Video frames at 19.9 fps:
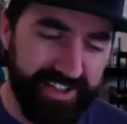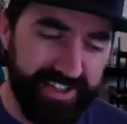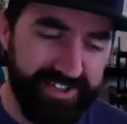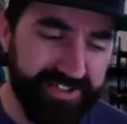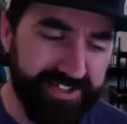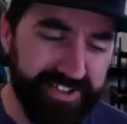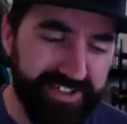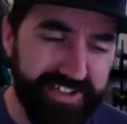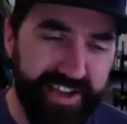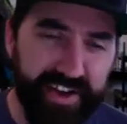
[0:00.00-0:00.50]

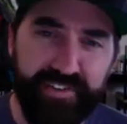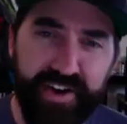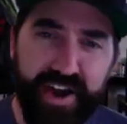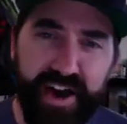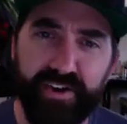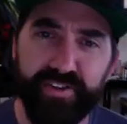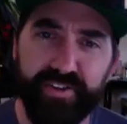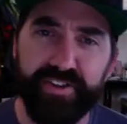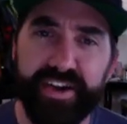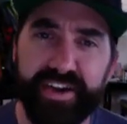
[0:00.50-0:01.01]
itself
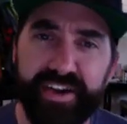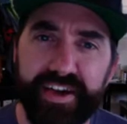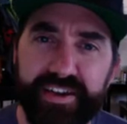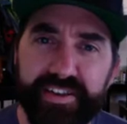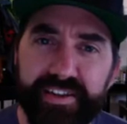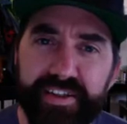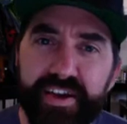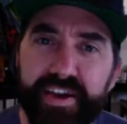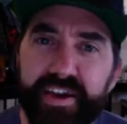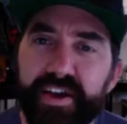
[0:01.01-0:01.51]
out. Like
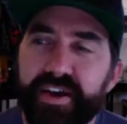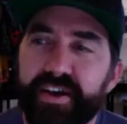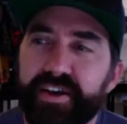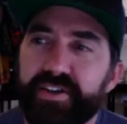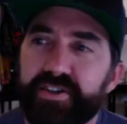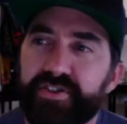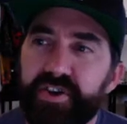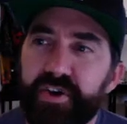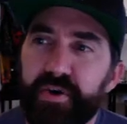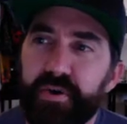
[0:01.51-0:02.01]

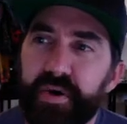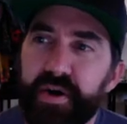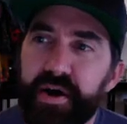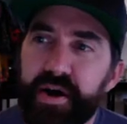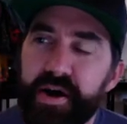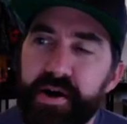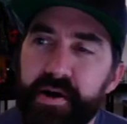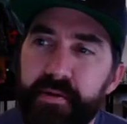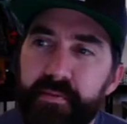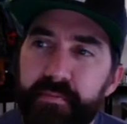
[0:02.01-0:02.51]
so
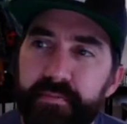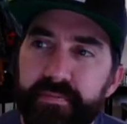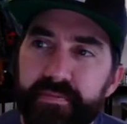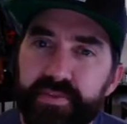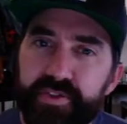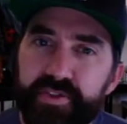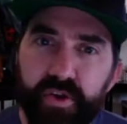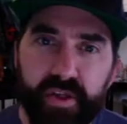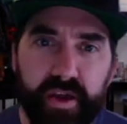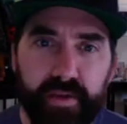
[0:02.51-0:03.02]

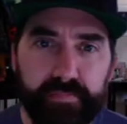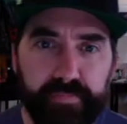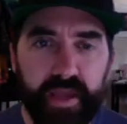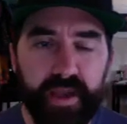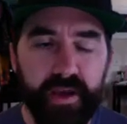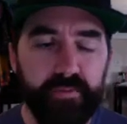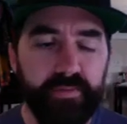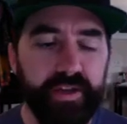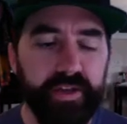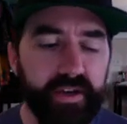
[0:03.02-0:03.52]
like being
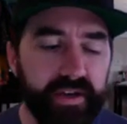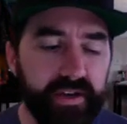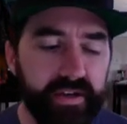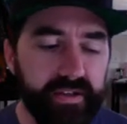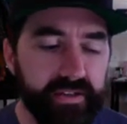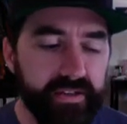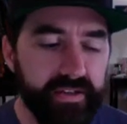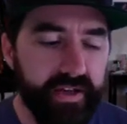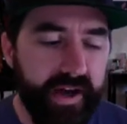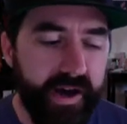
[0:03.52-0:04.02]
able
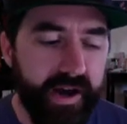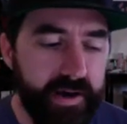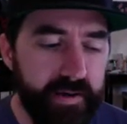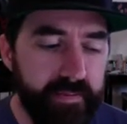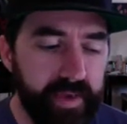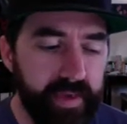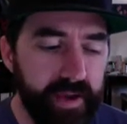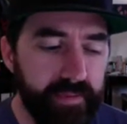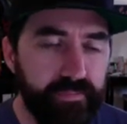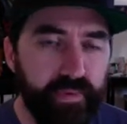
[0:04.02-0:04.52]
to
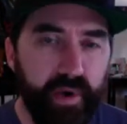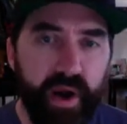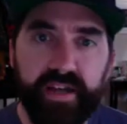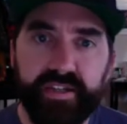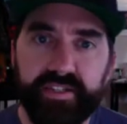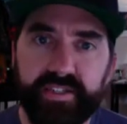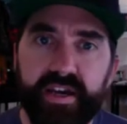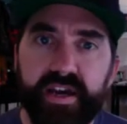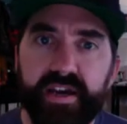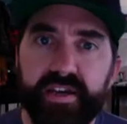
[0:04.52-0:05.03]

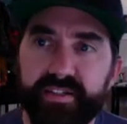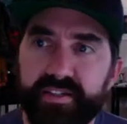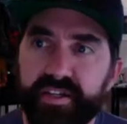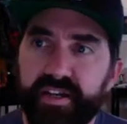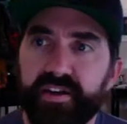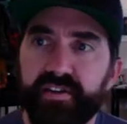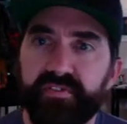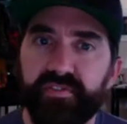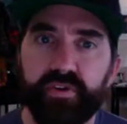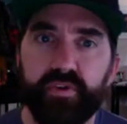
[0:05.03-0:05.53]
embrace the
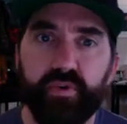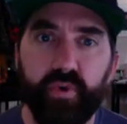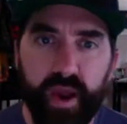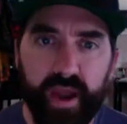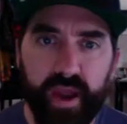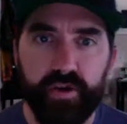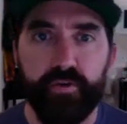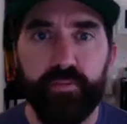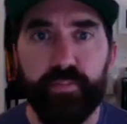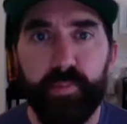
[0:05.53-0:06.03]
idea of a
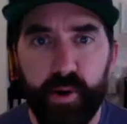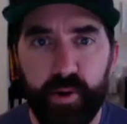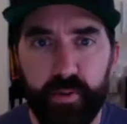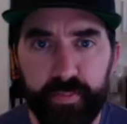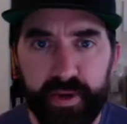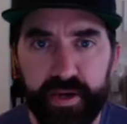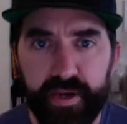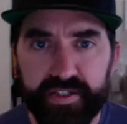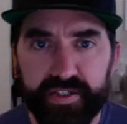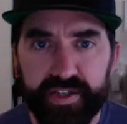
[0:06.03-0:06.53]
greater
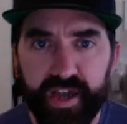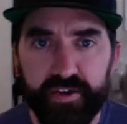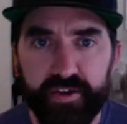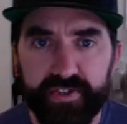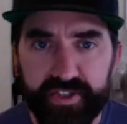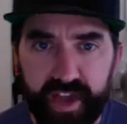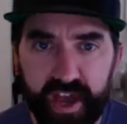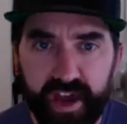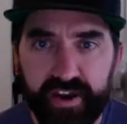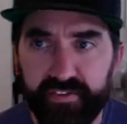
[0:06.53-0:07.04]
purpose
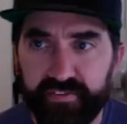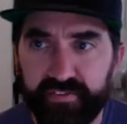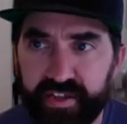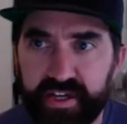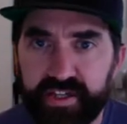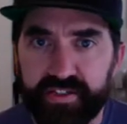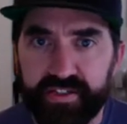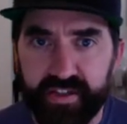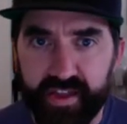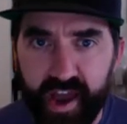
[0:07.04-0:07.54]
outside of
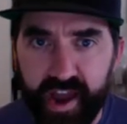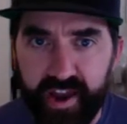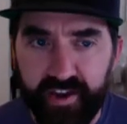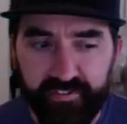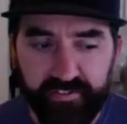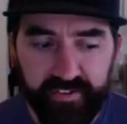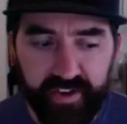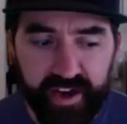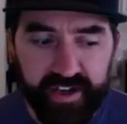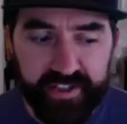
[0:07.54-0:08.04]
this
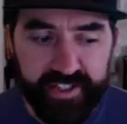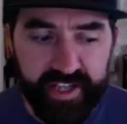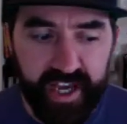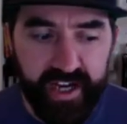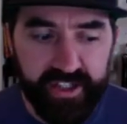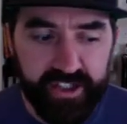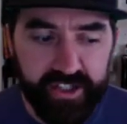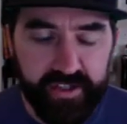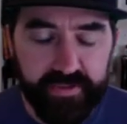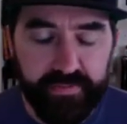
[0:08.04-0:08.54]
life has
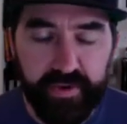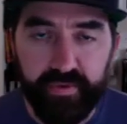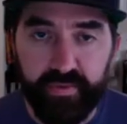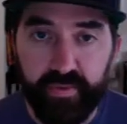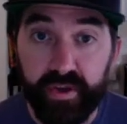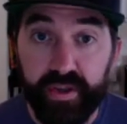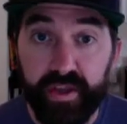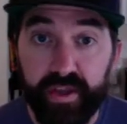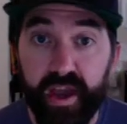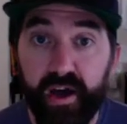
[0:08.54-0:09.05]
actually been
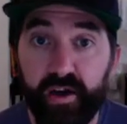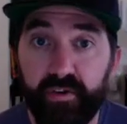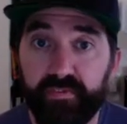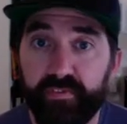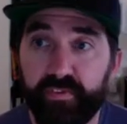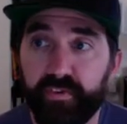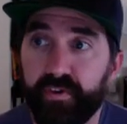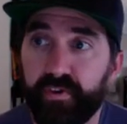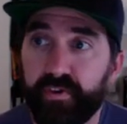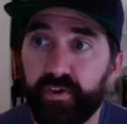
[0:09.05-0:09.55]
really
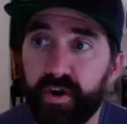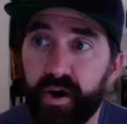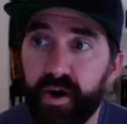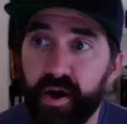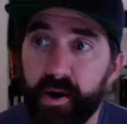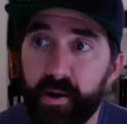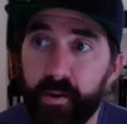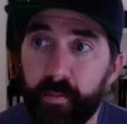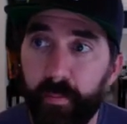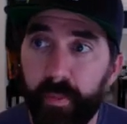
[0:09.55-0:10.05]
helpful,
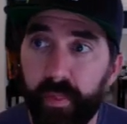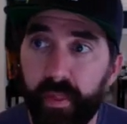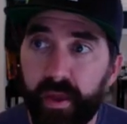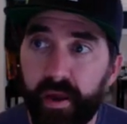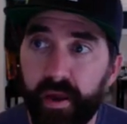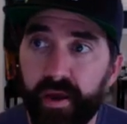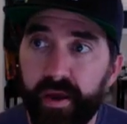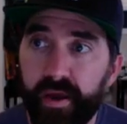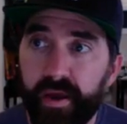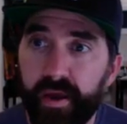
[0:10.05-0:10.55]
and
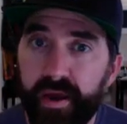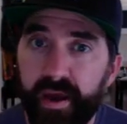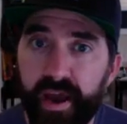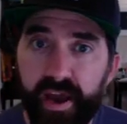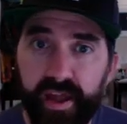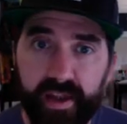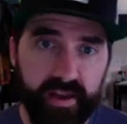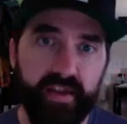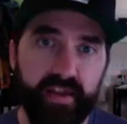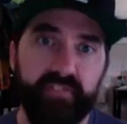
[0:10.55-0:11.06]

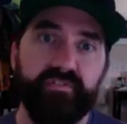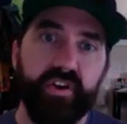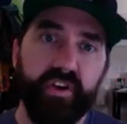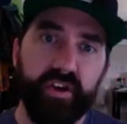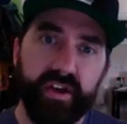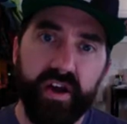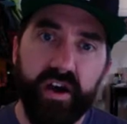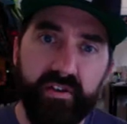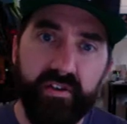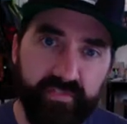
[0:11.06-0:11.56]
very
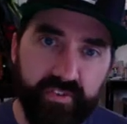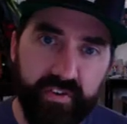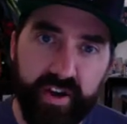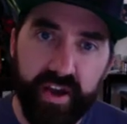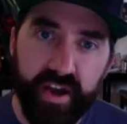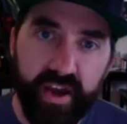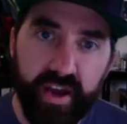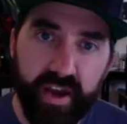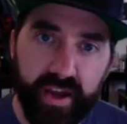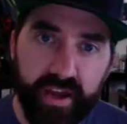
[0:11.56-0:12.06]

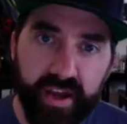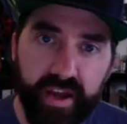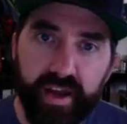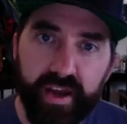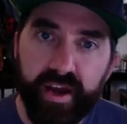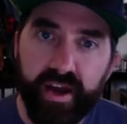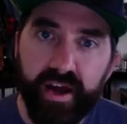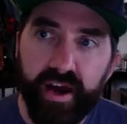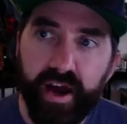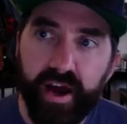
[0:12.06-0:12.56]
comforting.
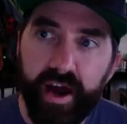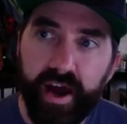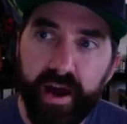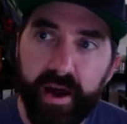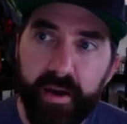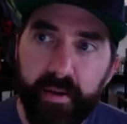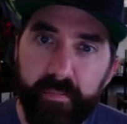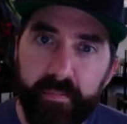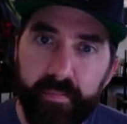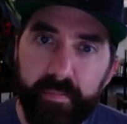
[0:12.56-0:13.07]

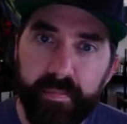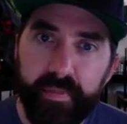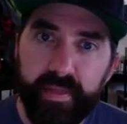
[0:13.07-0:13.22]
And